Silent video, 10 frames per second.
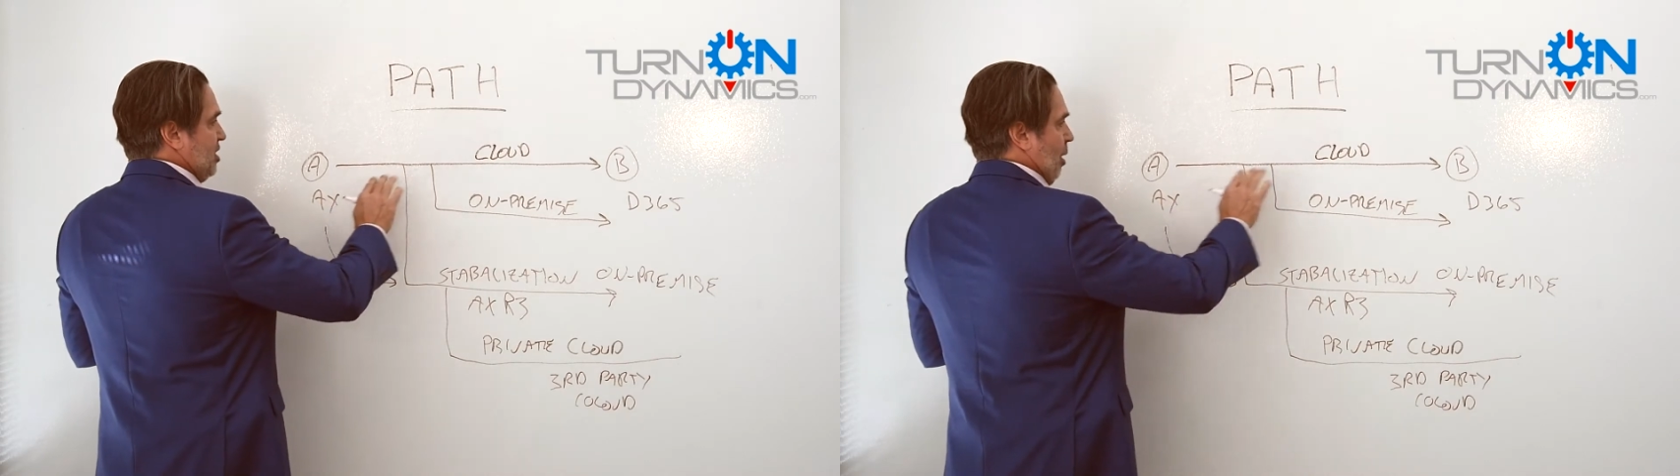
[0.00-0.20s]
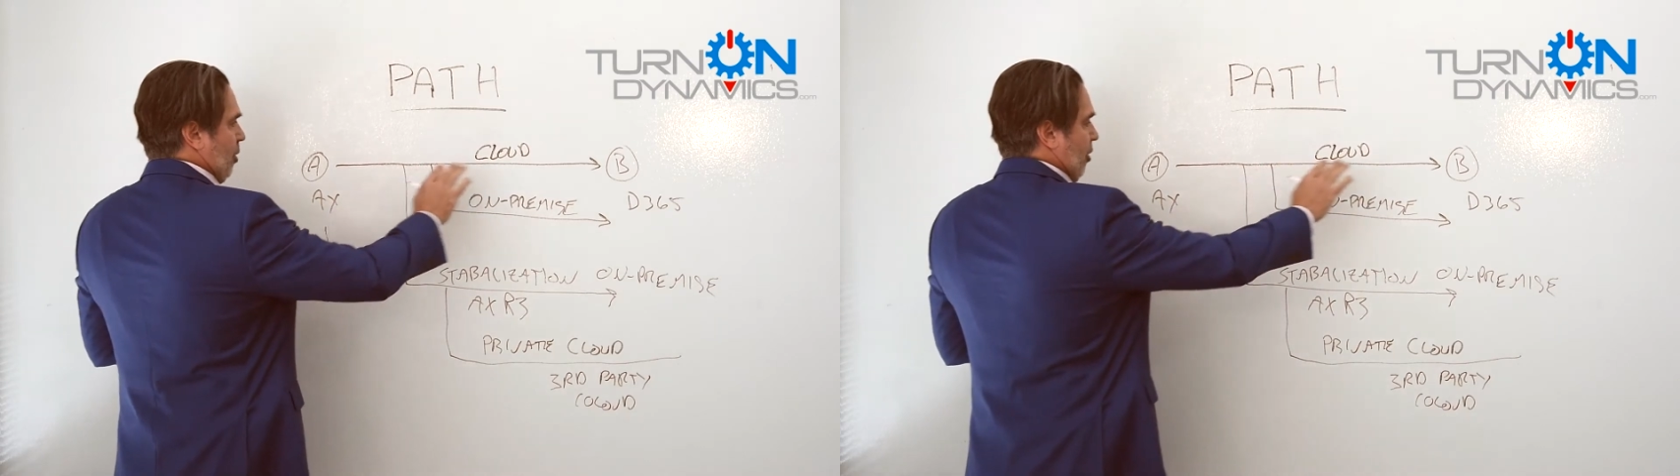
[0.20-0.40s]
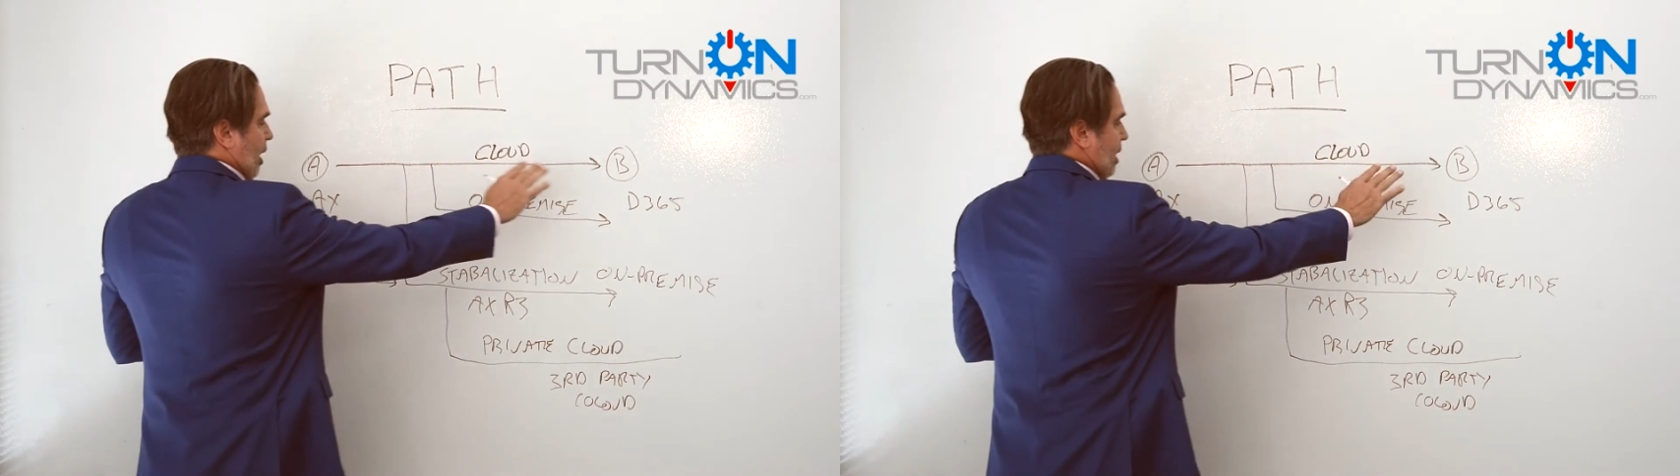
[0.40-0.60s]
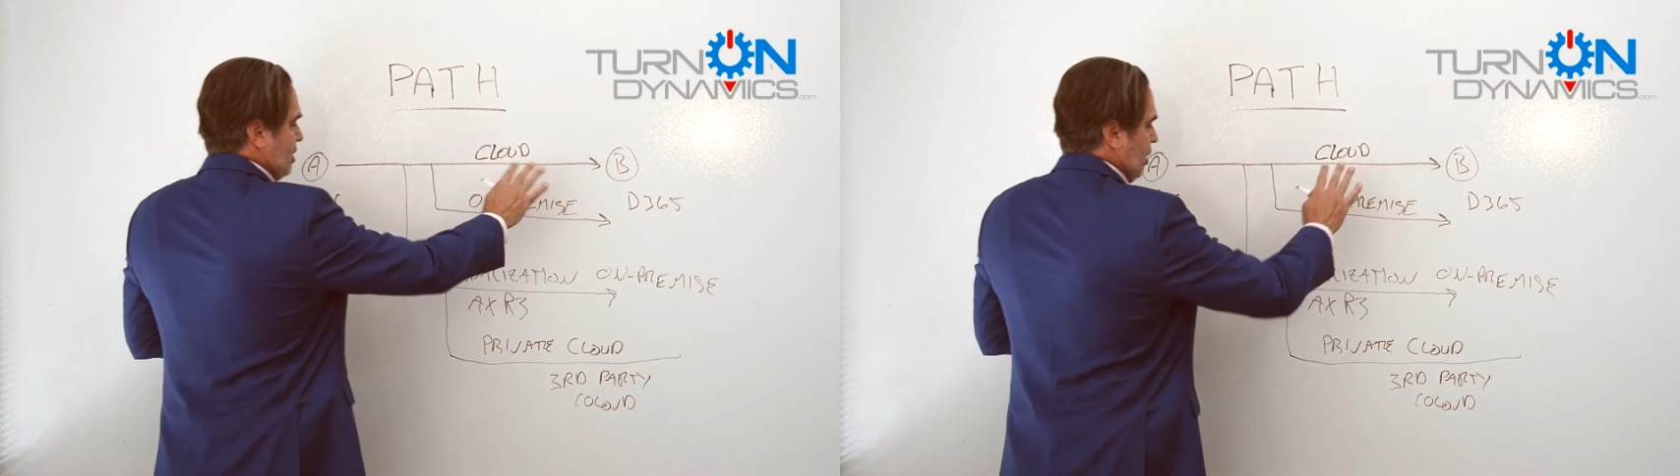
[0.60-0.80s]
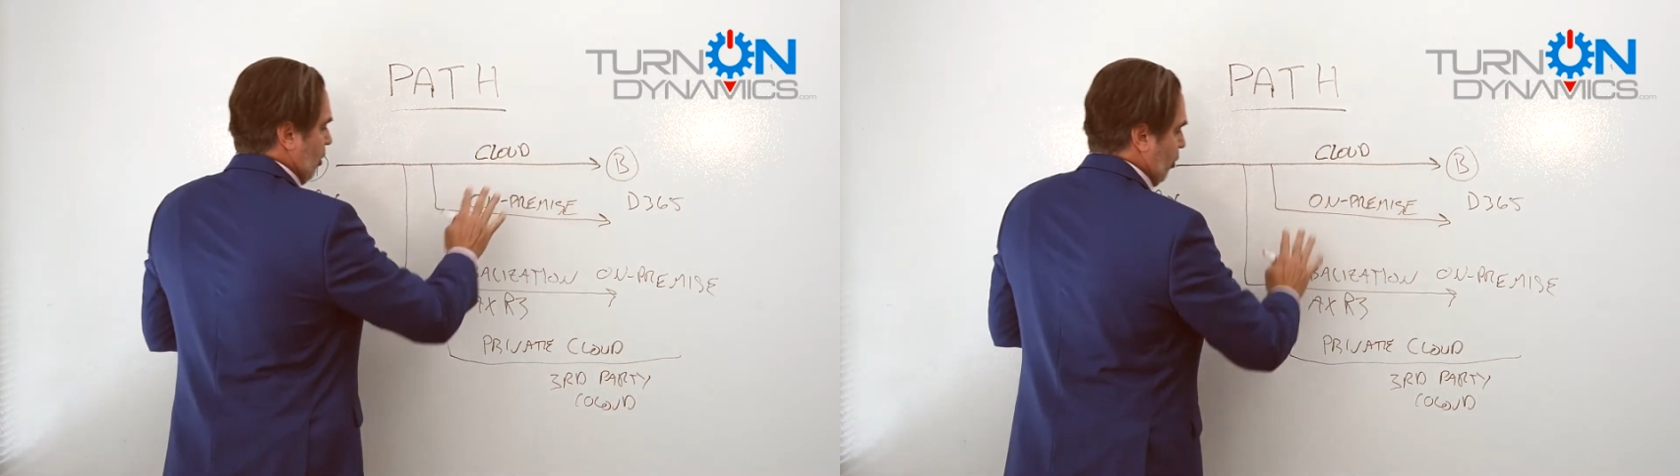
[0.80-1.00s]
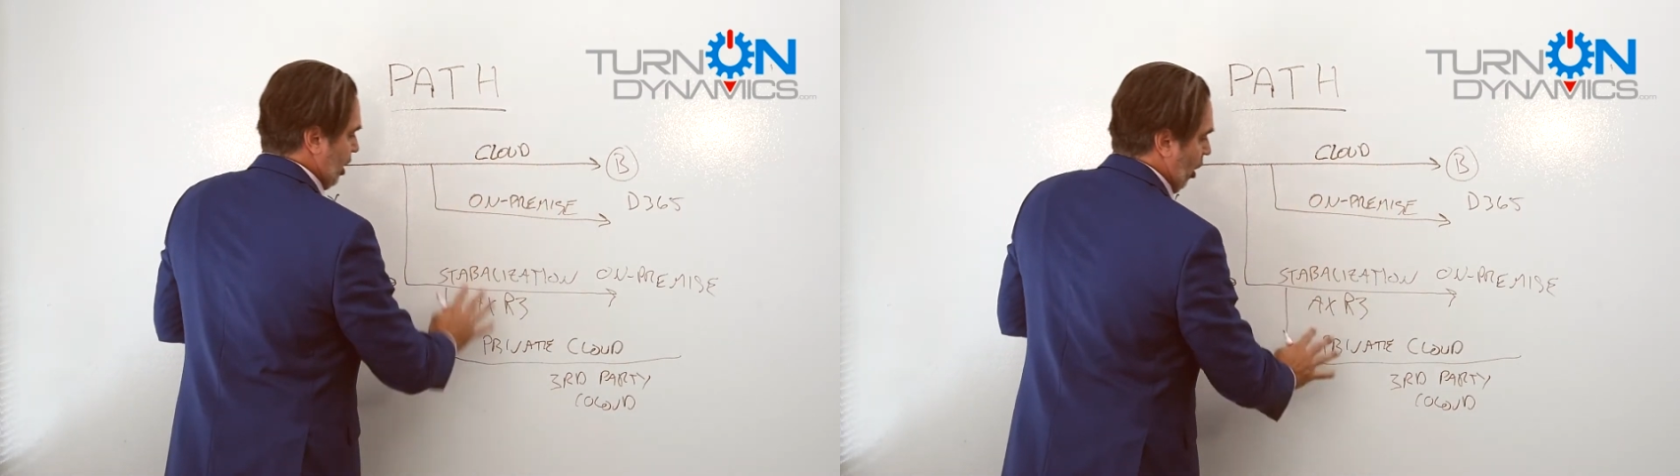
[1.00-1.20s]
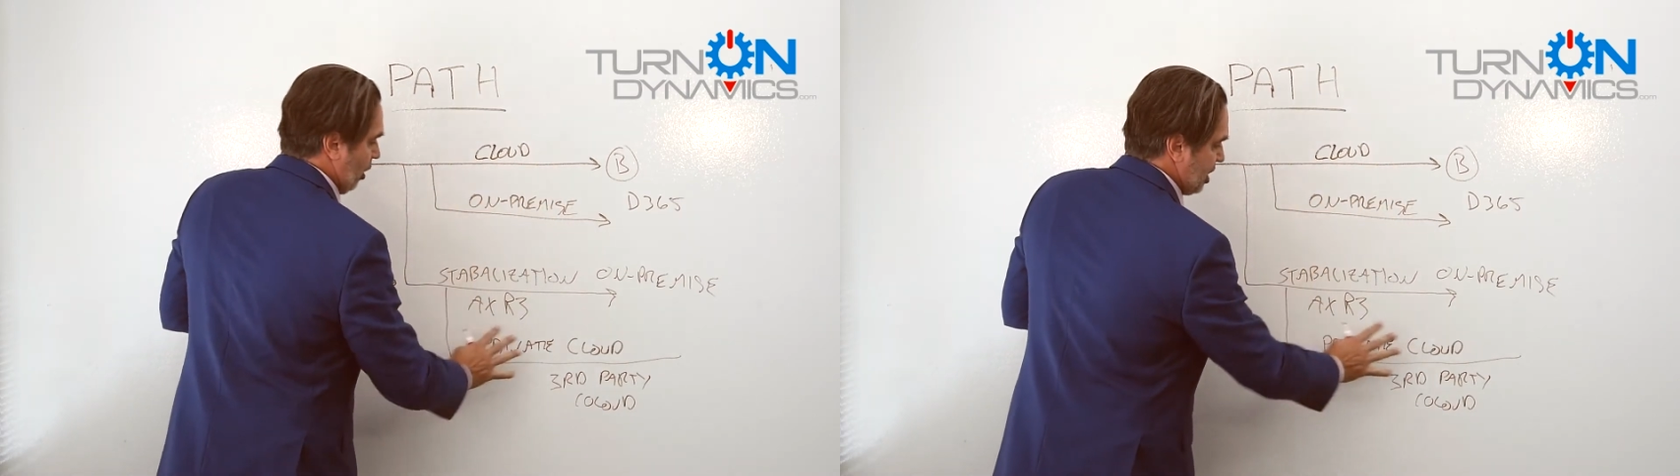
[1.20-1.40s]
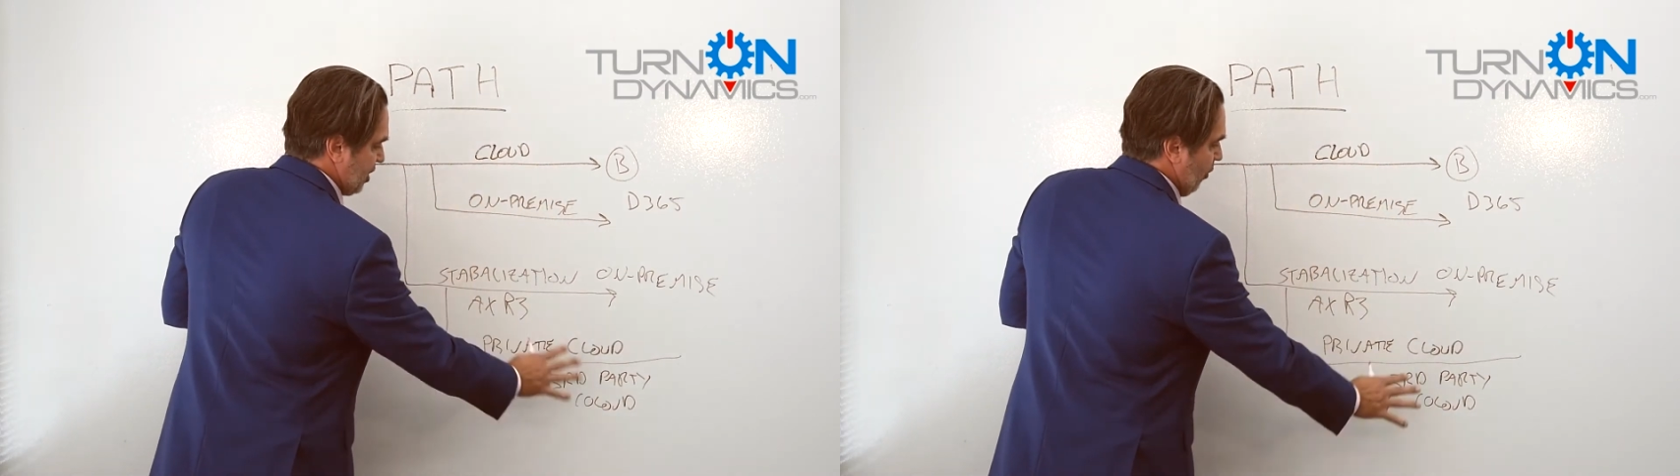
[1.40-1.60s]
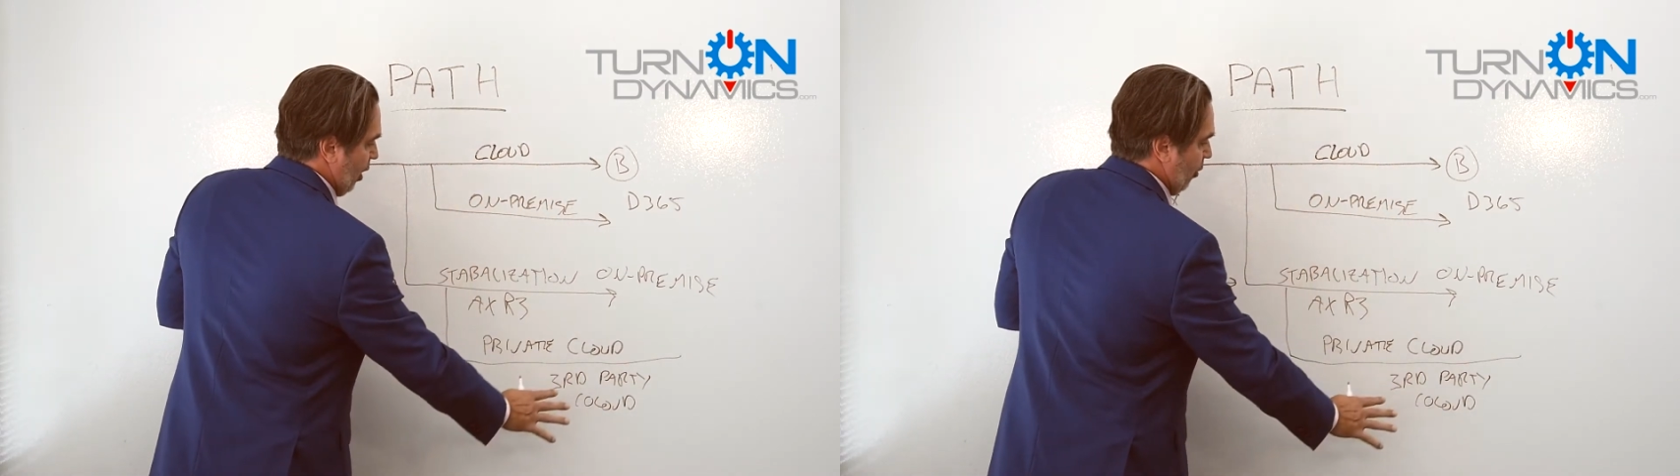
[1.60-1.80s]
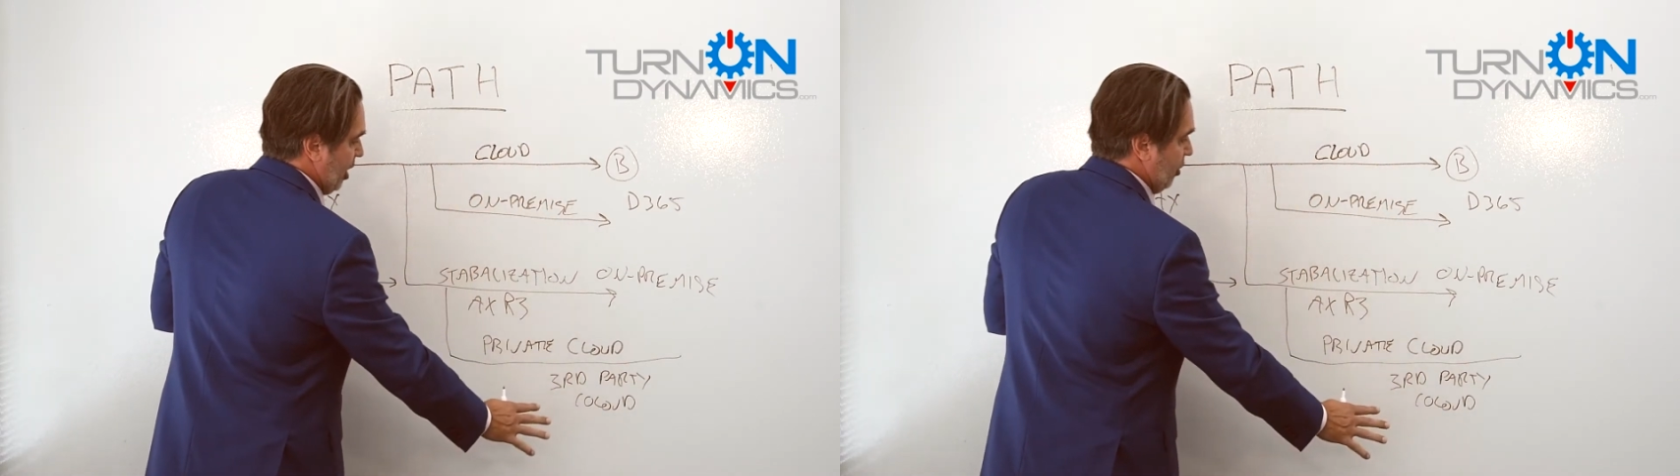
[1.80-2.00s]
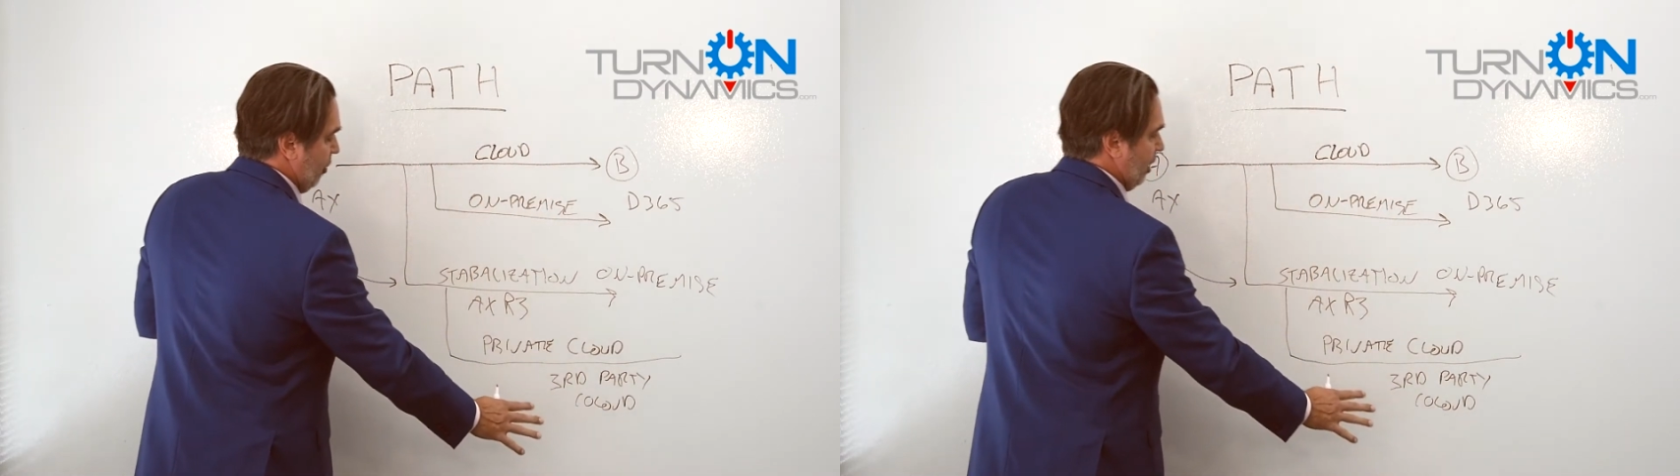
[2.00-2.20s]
upgrades, regardless of where we do